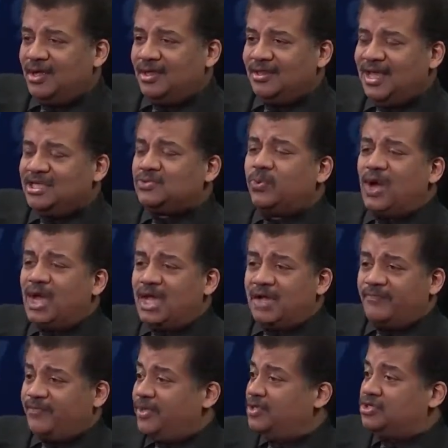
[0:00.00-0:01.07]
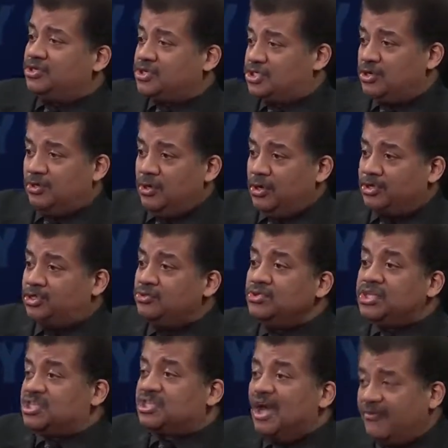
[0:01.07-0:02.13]
That's why it took so long to
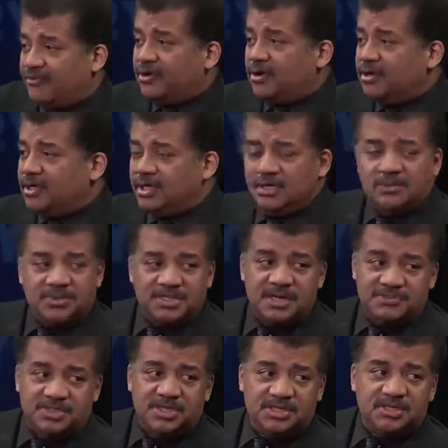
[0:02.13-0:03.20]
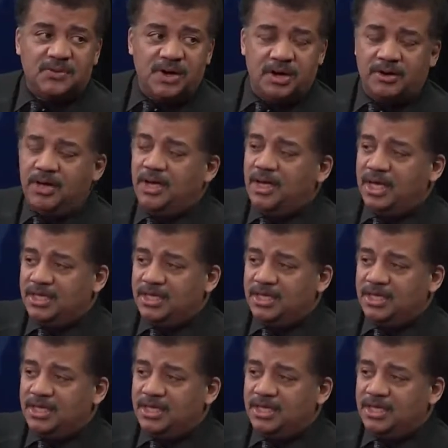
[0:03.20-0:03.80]
discover E equals mc squared